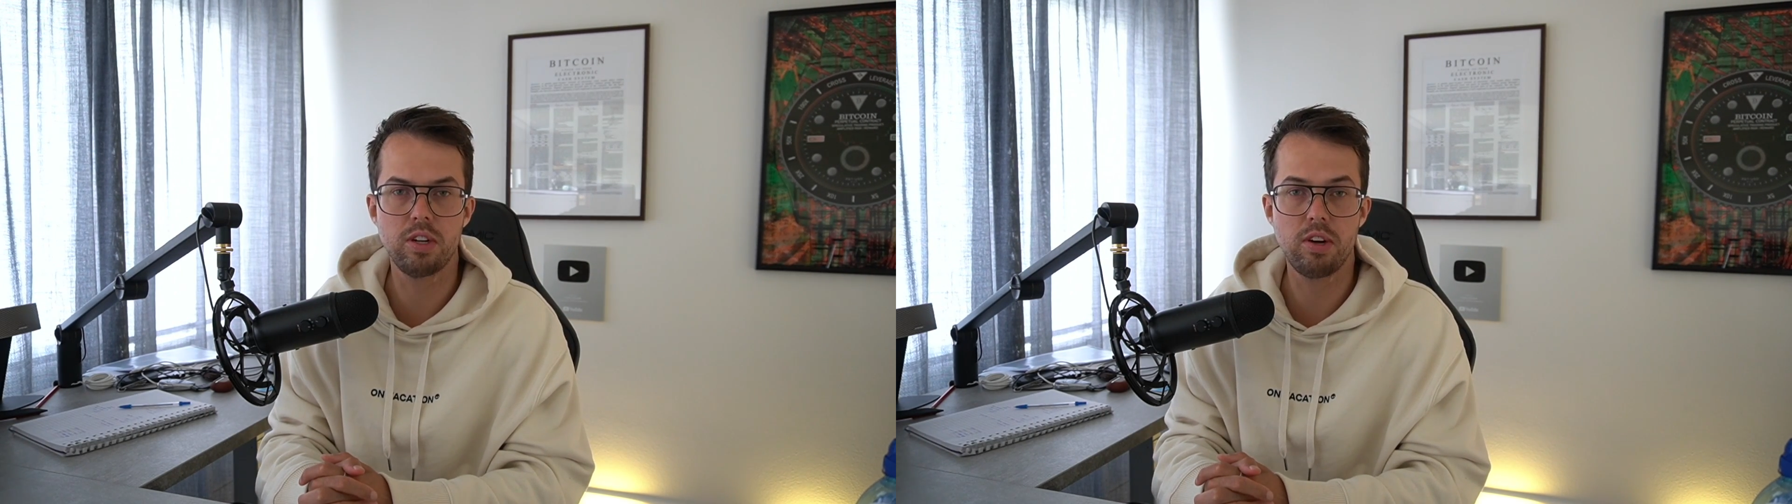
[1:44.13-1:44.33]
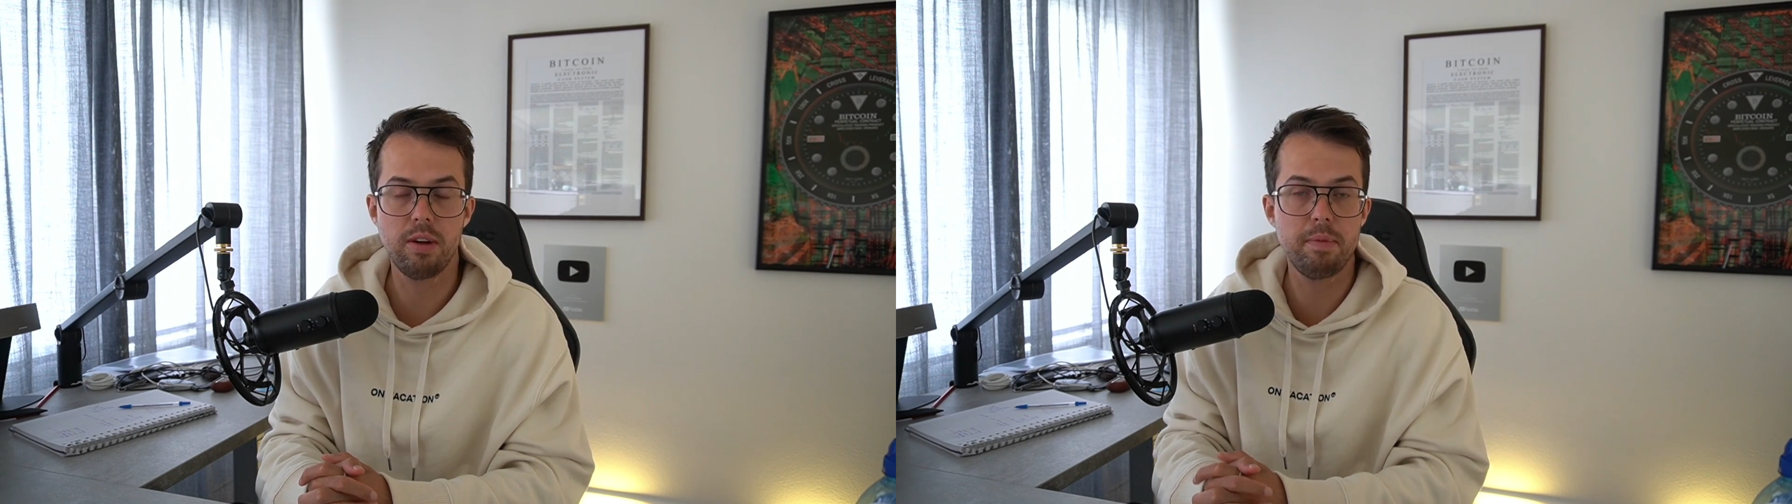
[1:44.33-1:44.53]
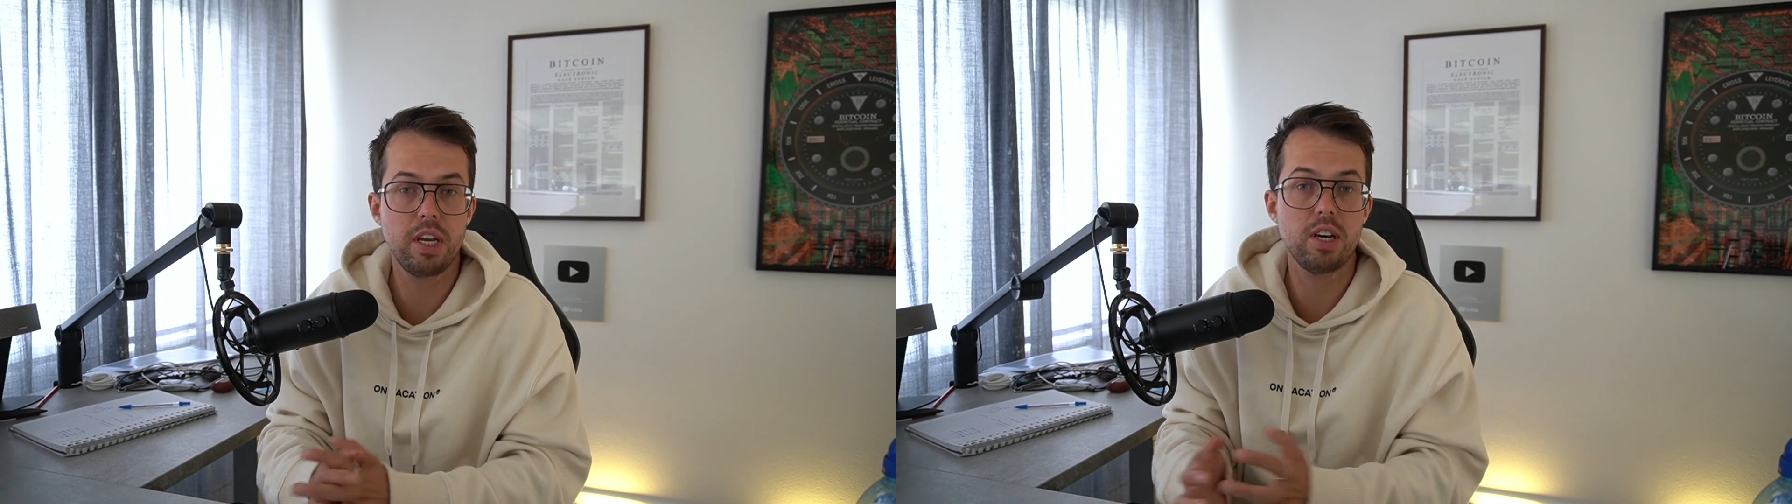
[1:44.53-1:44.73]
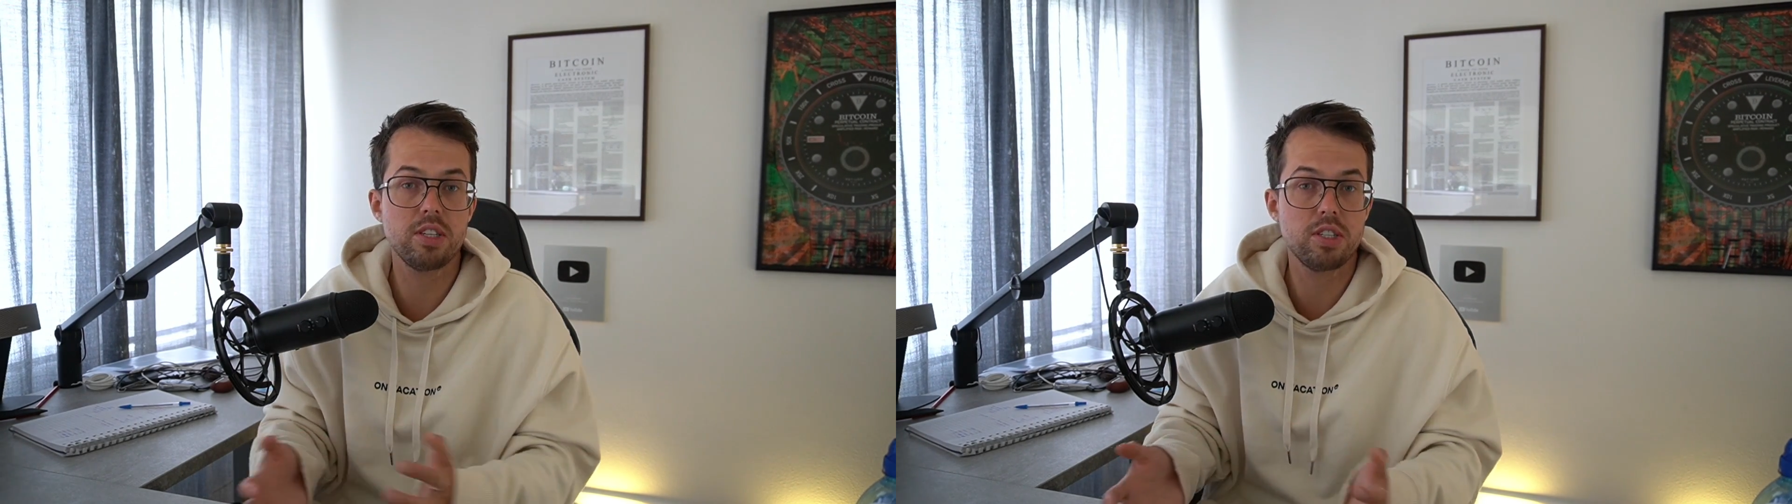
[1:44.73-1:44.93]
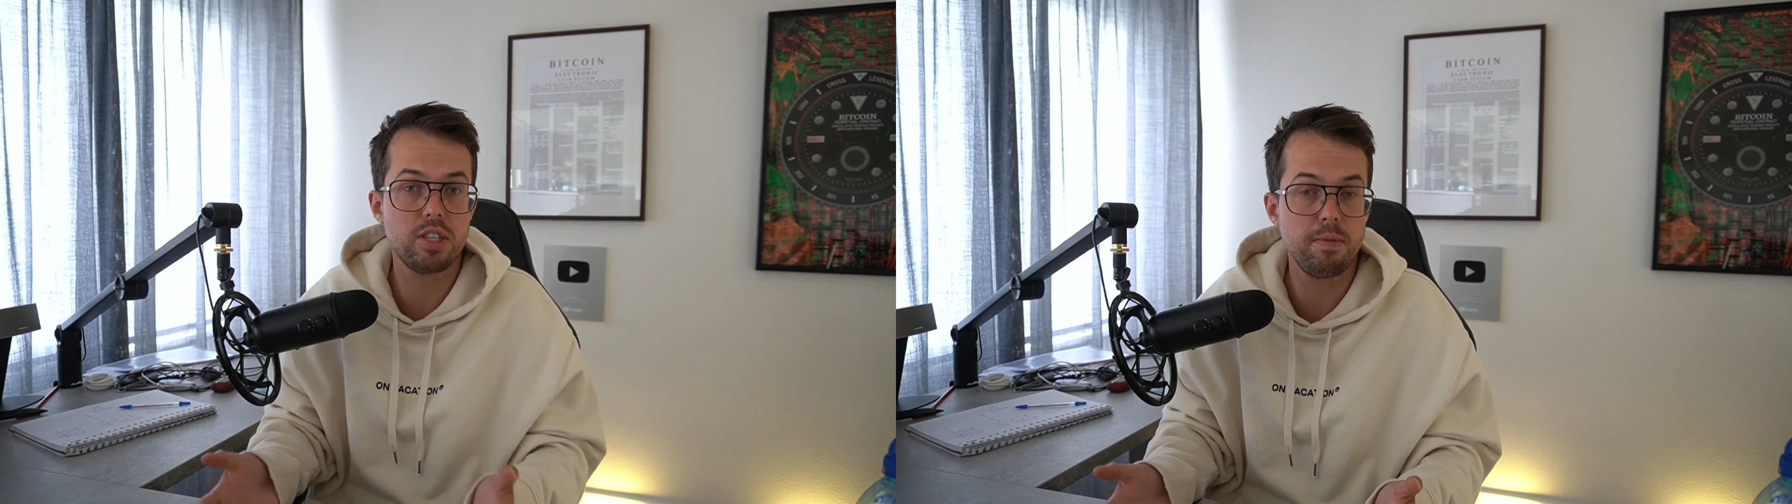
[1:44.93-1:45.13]
the dollar
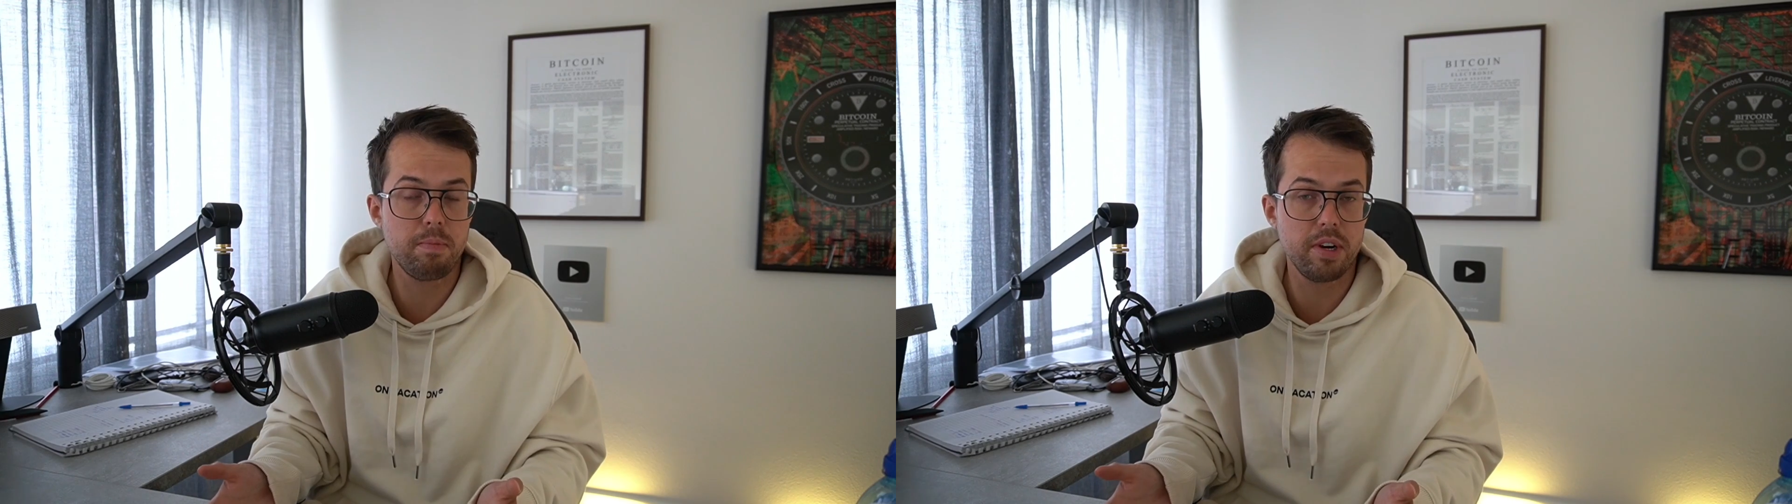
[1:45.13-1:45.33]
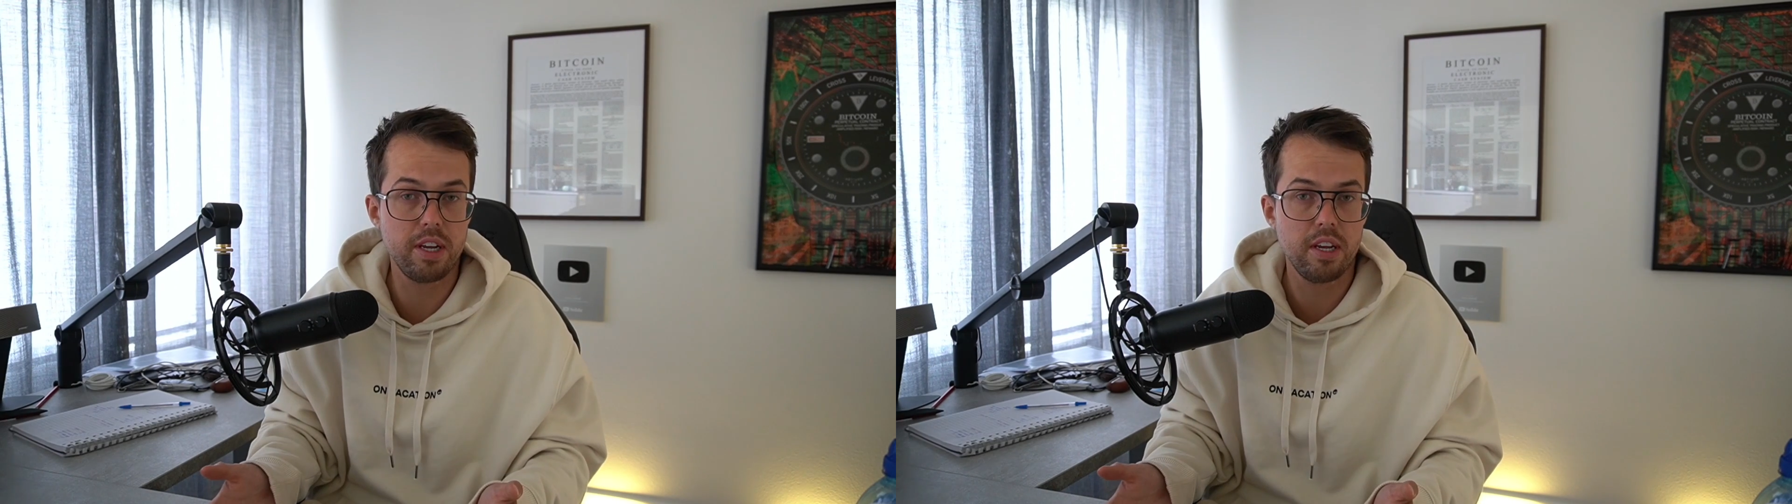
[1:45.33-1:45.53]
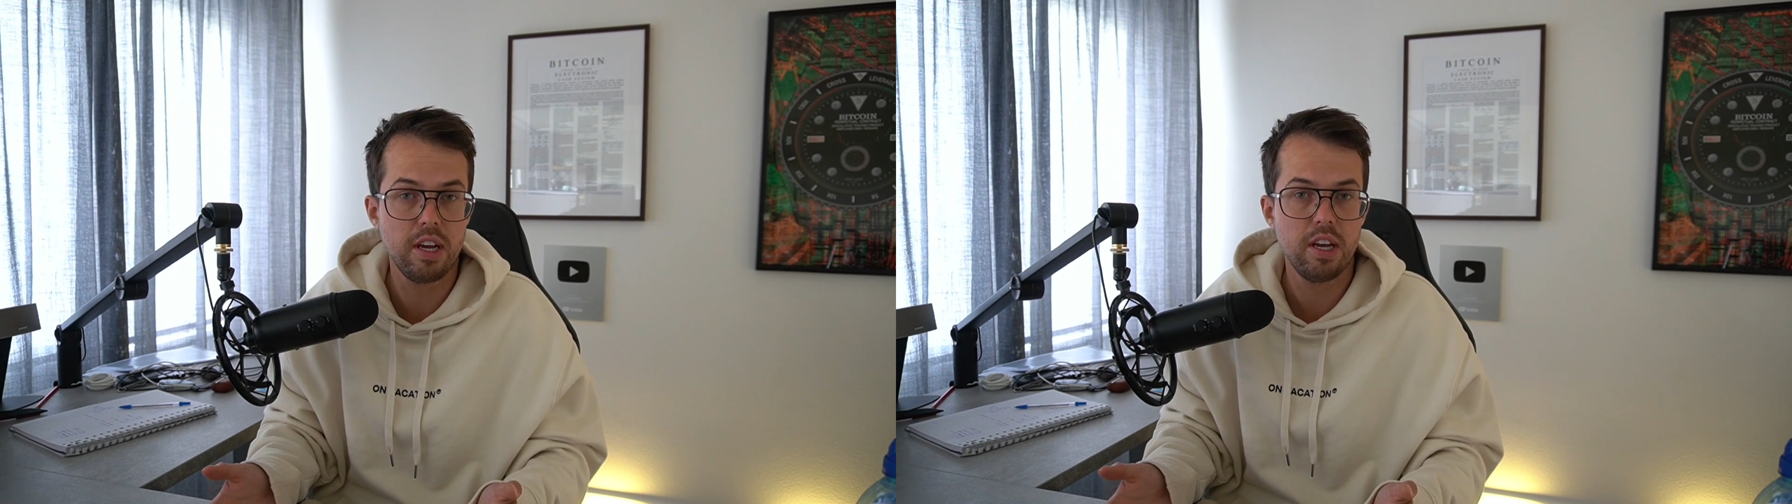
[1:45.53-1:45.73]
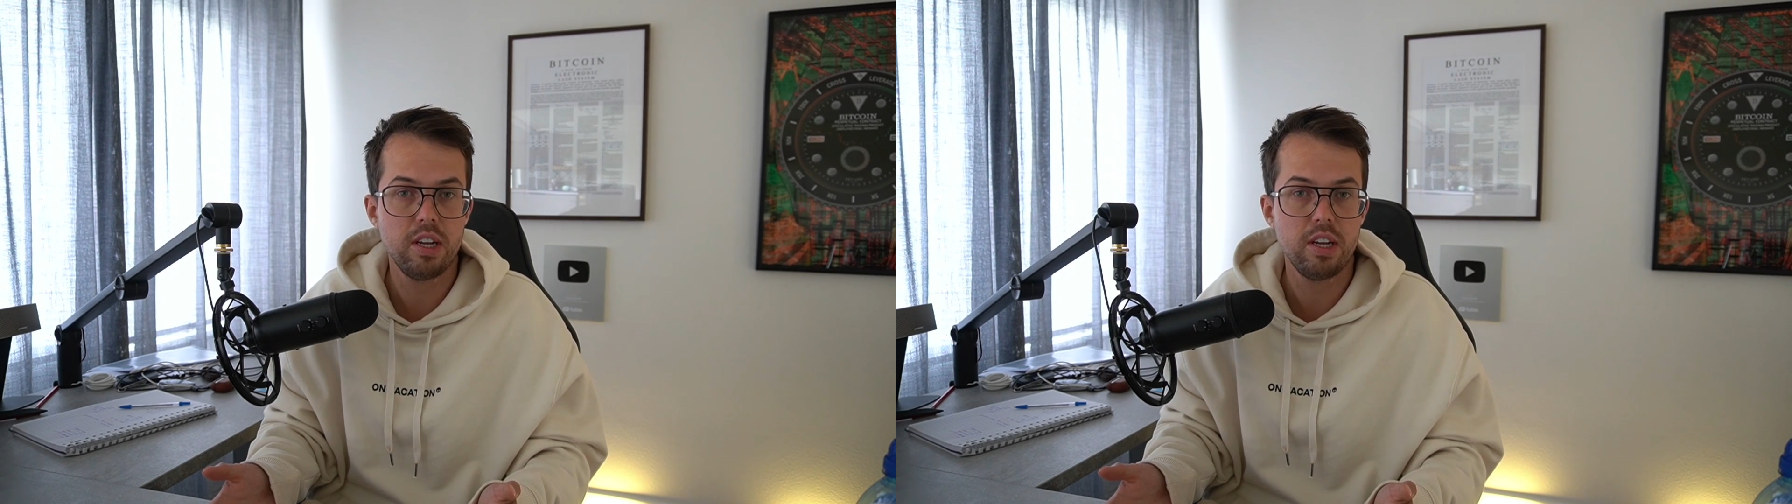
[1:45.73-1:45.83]
because simply